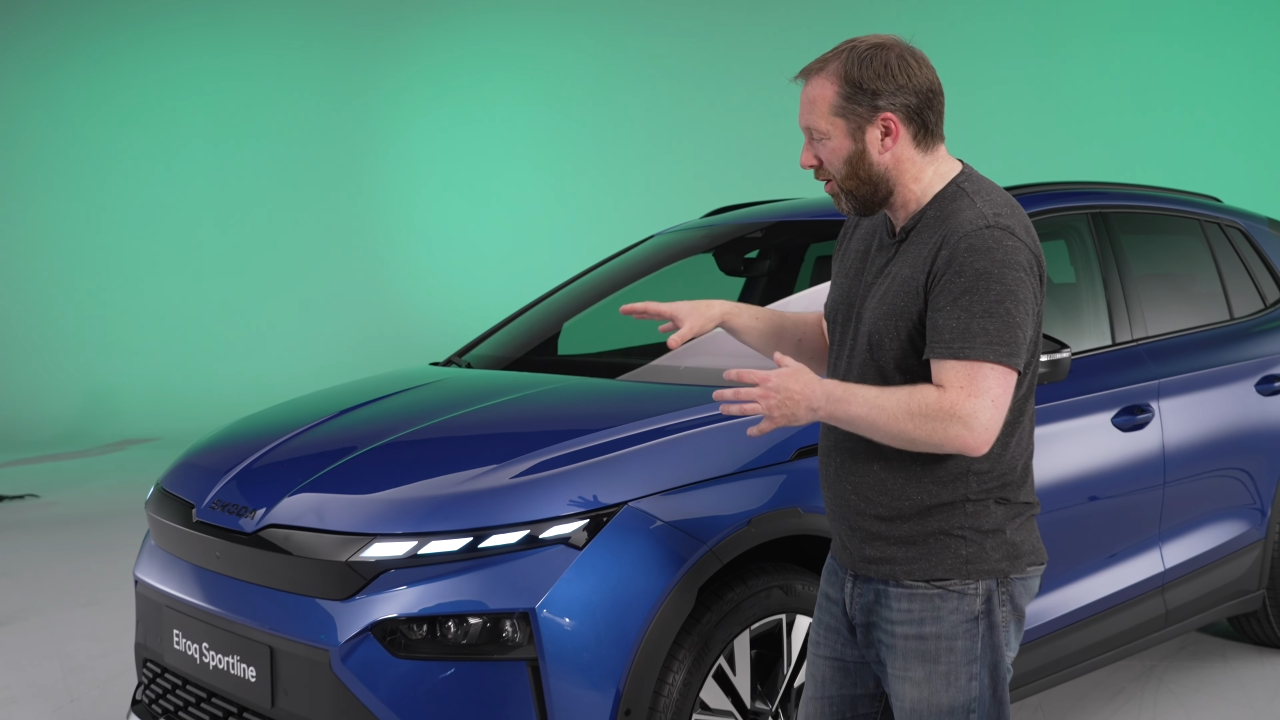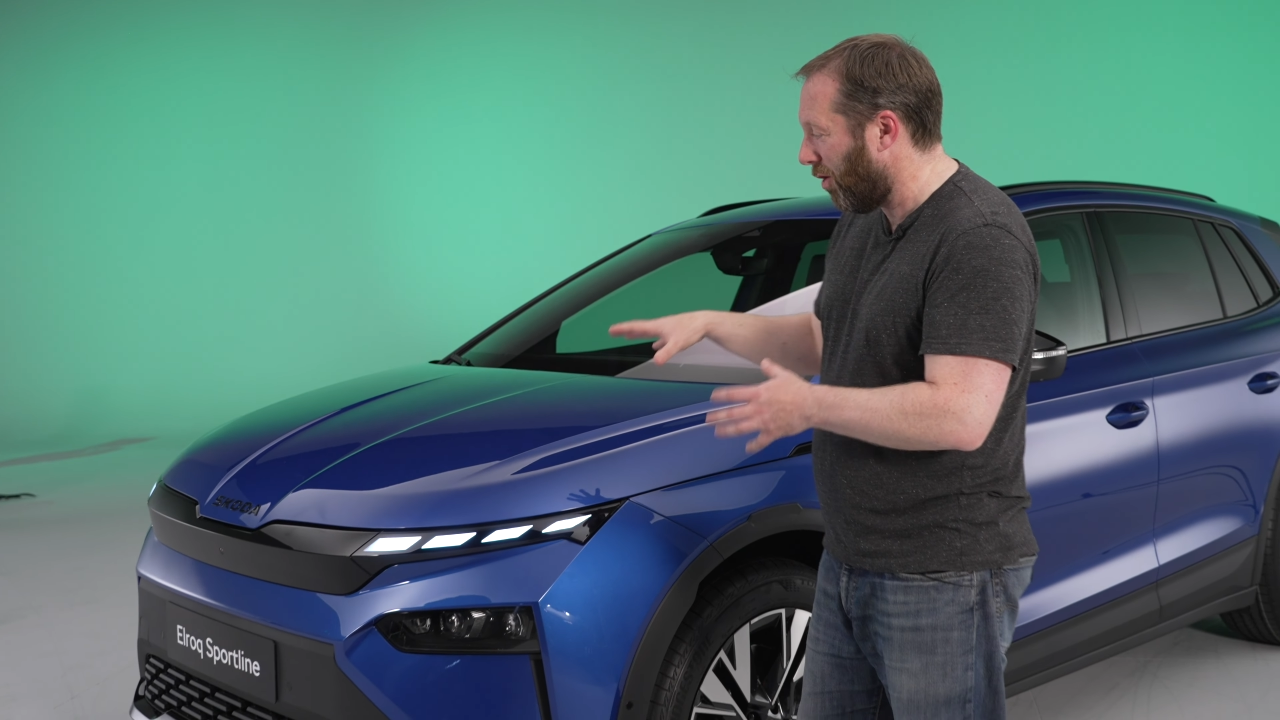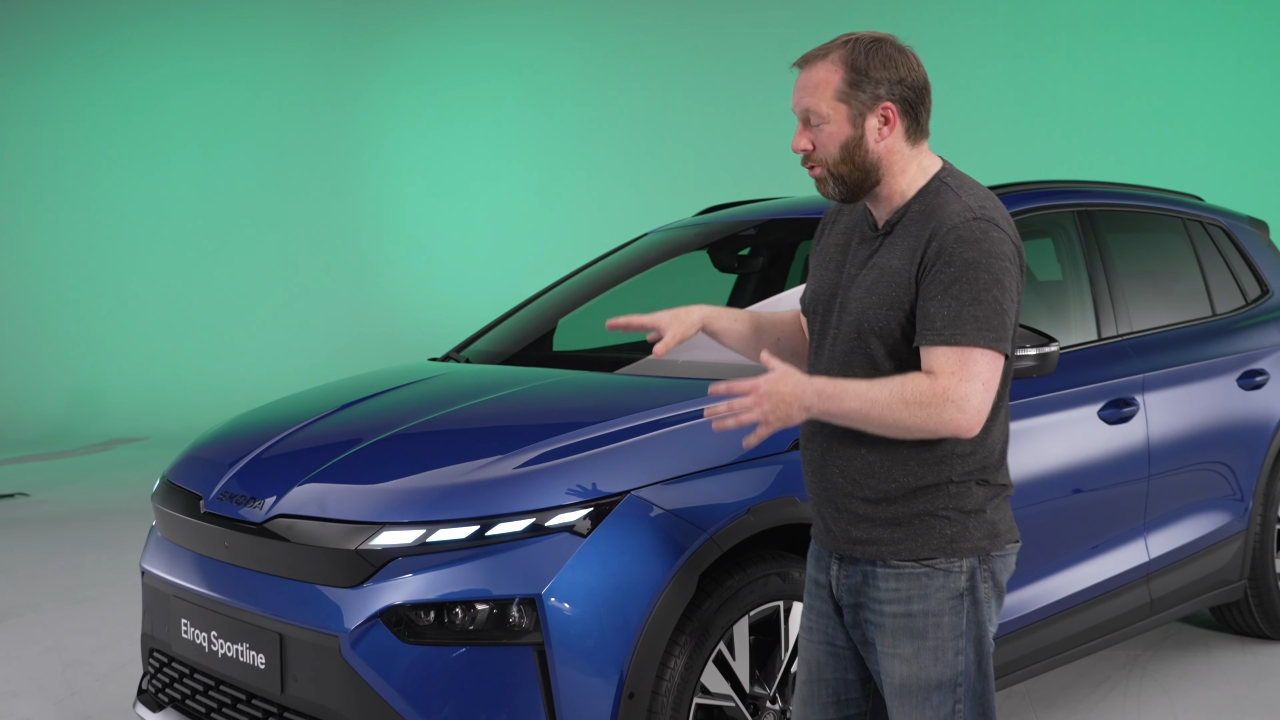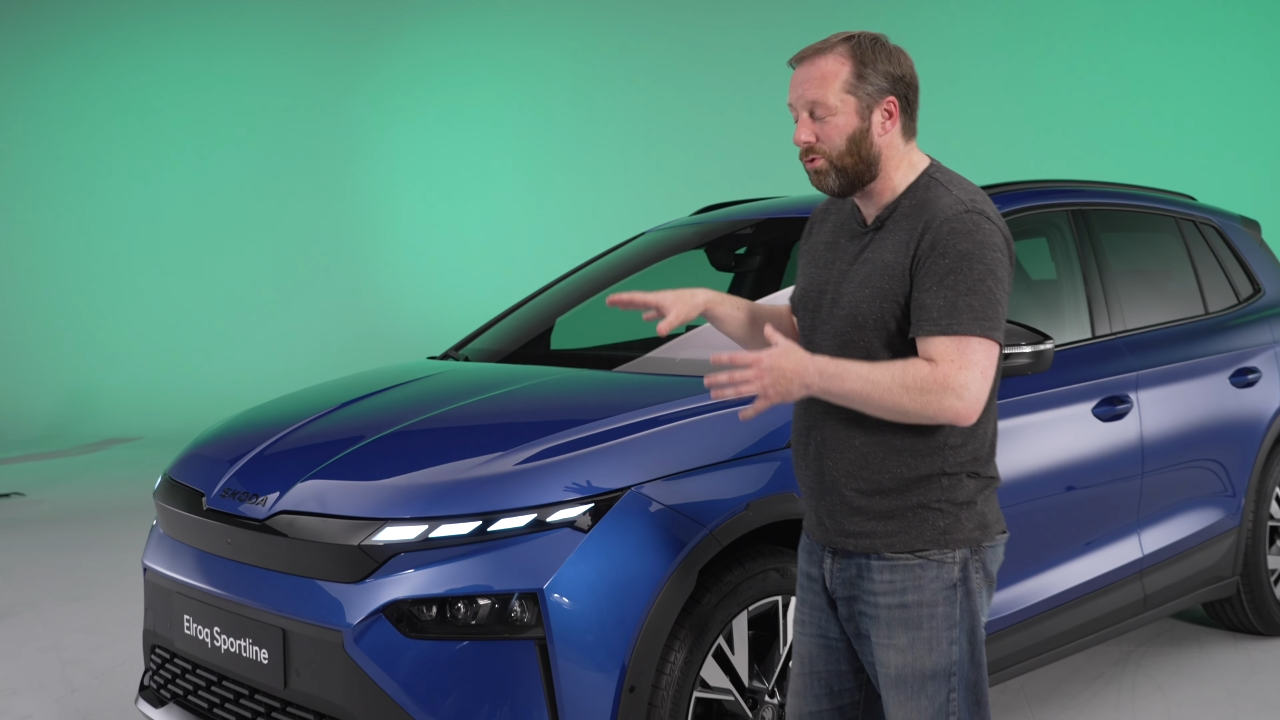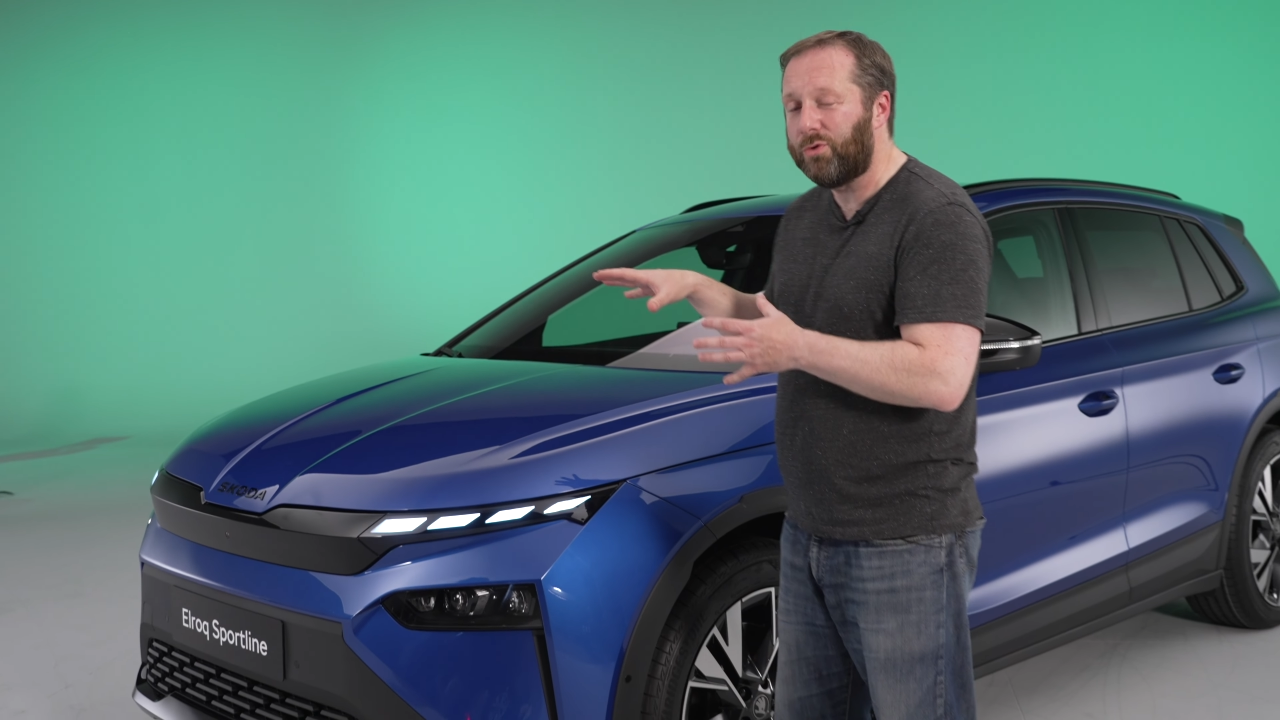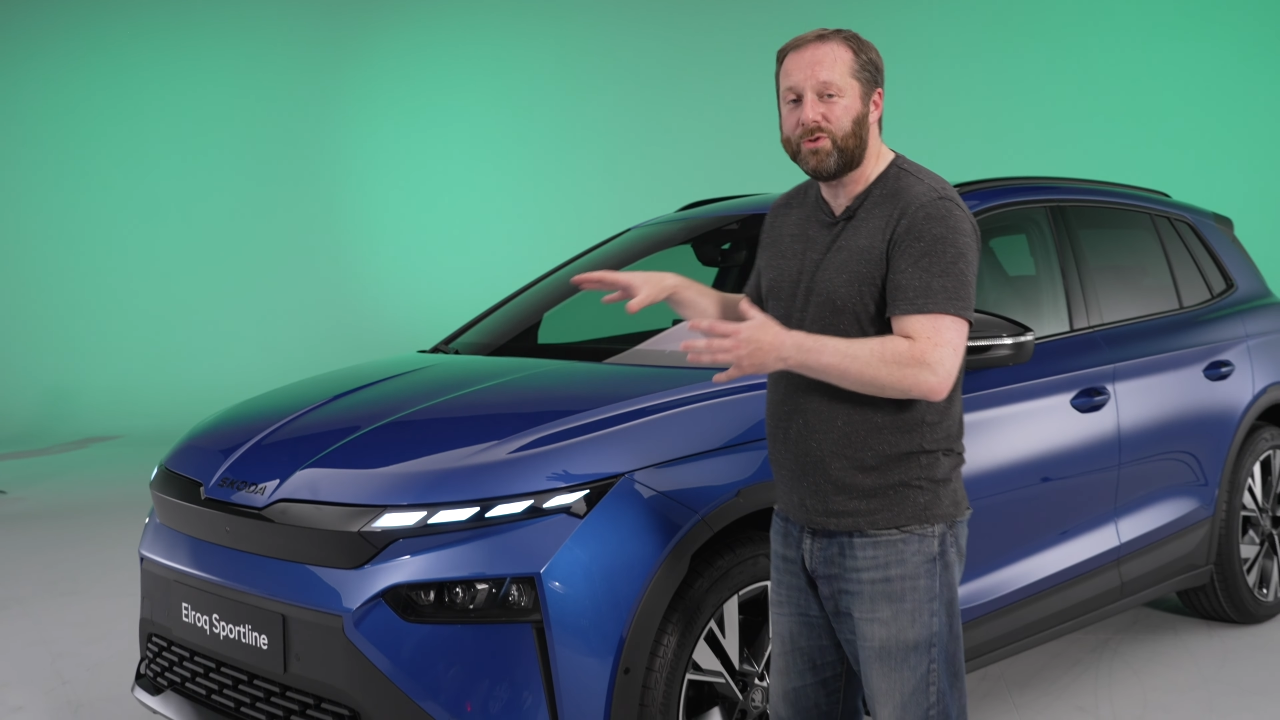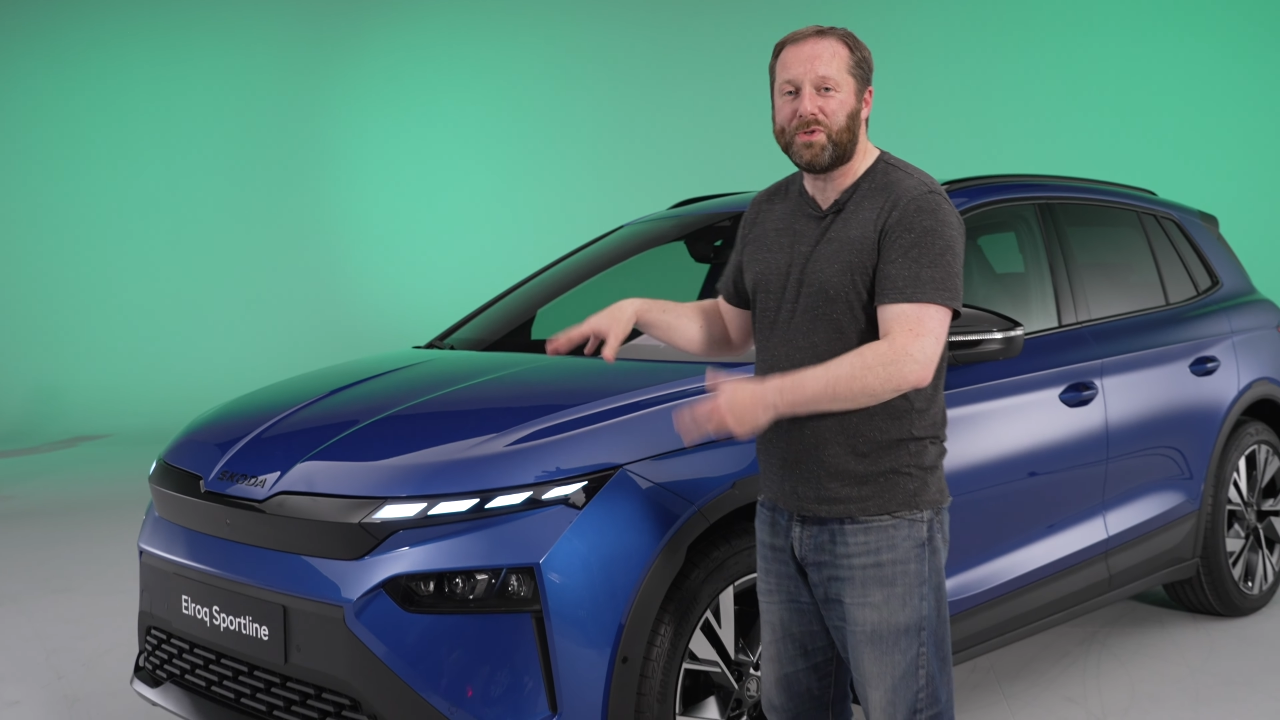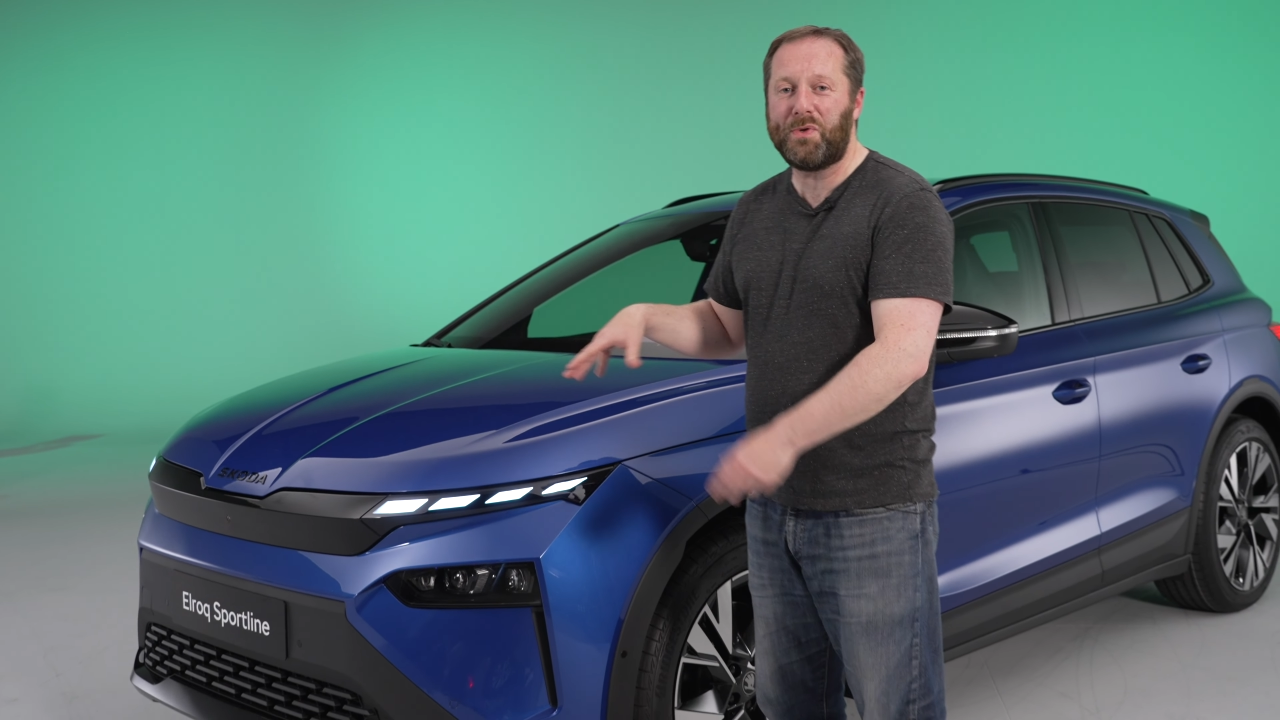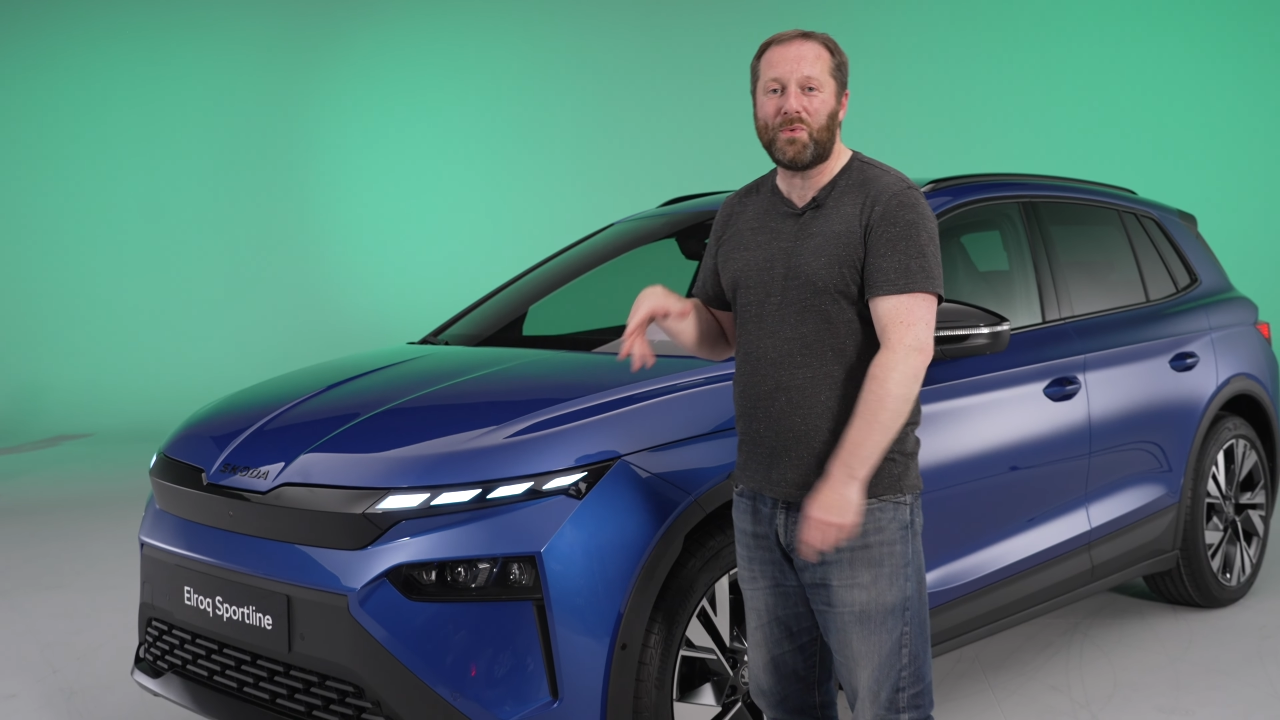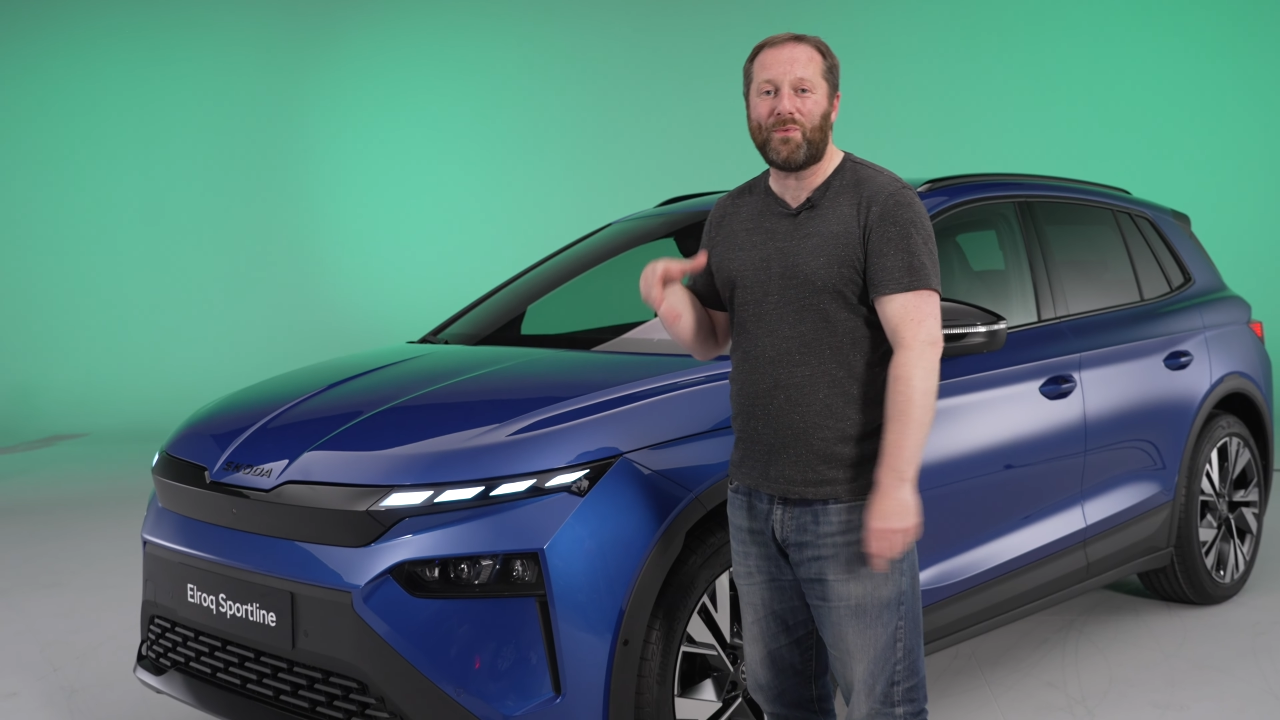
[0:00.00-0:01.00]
whole new